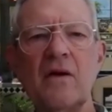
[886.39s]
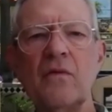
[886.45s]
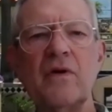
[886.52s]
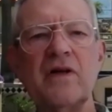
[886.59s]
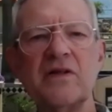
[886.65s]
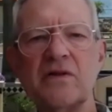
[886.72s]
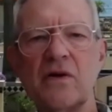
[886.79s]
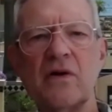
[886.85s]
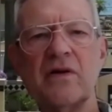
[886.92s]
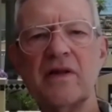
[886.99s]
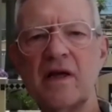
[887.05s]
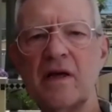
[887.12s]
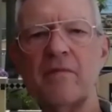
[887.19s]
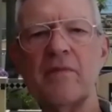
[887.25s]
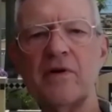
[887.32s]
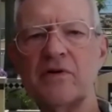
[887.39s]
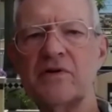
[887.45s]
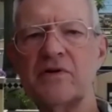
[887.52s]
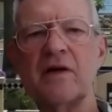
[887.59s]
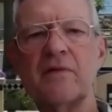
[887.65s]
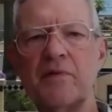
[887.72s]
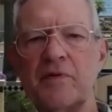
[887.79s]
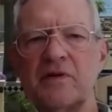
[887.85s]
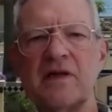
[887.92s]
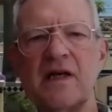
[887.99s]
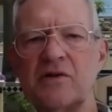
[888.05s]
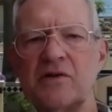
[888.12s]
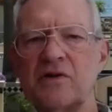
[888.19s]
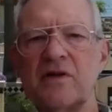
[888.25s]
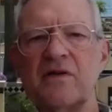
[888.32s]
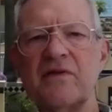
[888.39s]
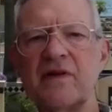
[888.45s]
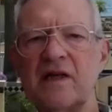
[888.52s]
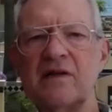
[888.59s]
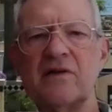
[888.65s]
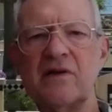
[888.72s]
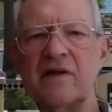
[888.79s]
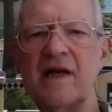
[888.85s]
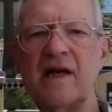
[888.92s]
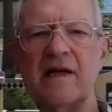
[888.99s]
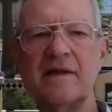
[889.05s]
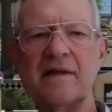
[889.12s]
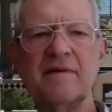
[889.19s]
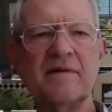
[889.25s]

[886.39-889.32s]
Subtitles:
We saw the emerging potential of the internet,